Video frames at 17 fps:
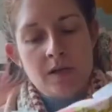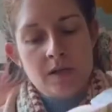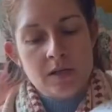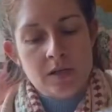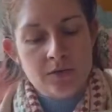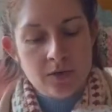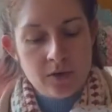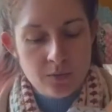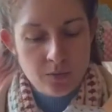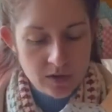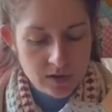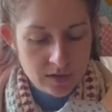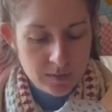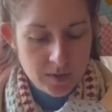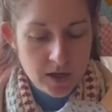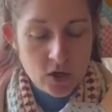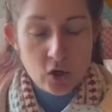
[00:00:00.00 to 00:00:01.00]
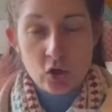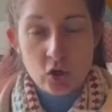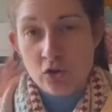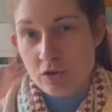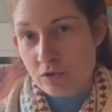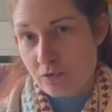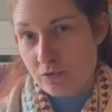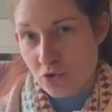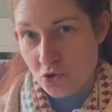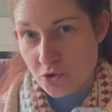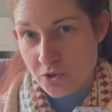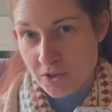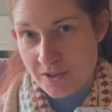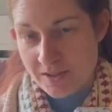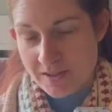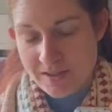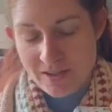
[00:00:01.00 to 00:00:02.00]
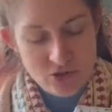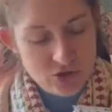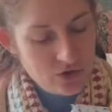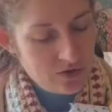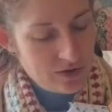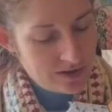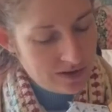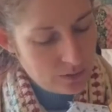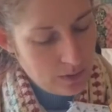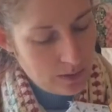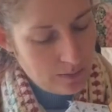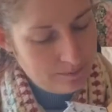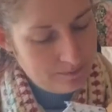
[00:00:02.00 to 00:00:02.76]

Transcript: definitely brings me a lot of joy to stitch on this one.